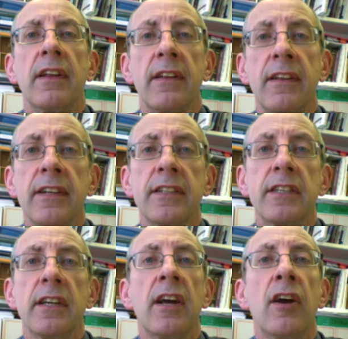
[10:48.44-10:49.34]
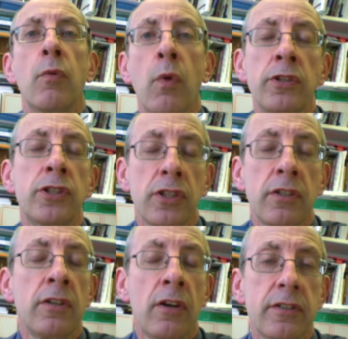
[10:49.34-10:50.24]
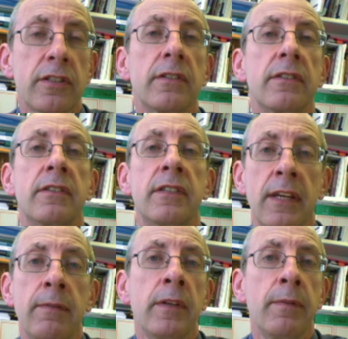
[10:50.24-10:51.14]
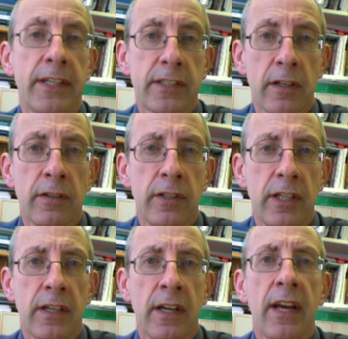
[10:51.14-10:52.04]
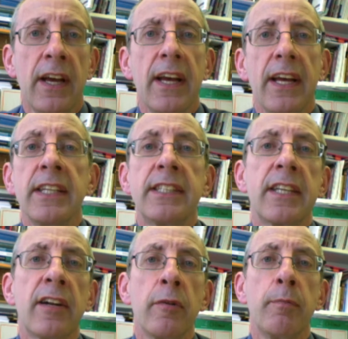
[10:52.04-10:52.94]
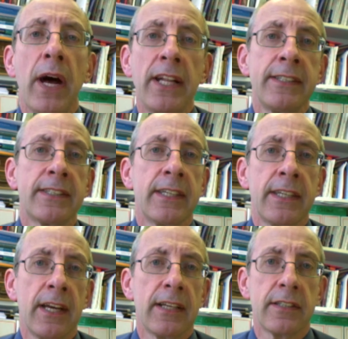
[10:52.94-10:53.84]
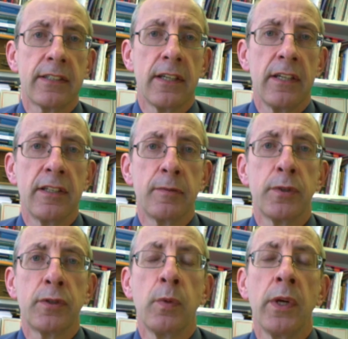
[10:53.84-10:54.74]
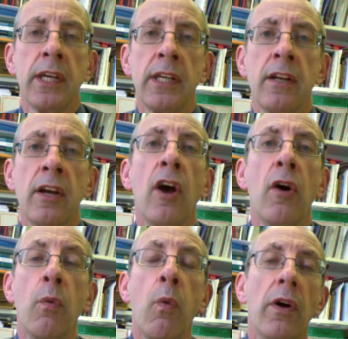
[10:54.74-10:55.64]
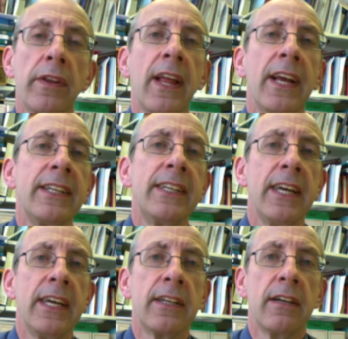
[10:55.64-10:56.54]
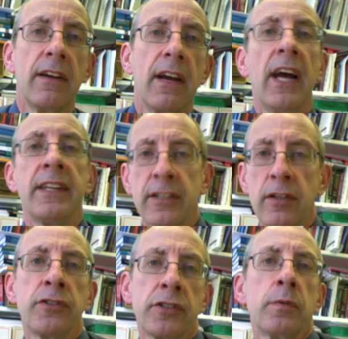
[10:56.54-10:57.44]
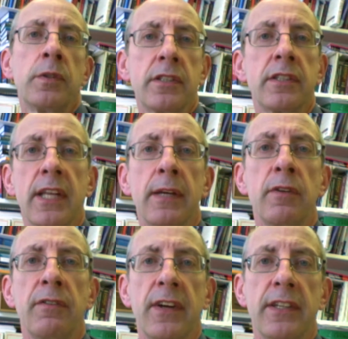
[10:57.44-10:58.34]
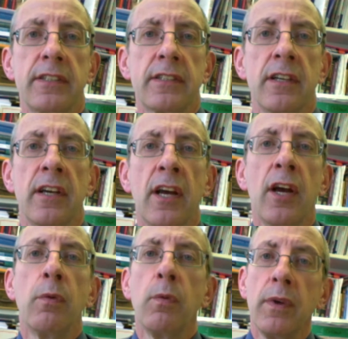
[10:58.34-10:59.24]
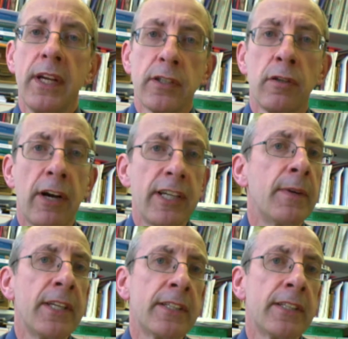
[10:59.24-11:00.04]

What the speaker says: that one should not deem them excluded? Is there a balancing exercise between what they did and the consequences they will face? It's already been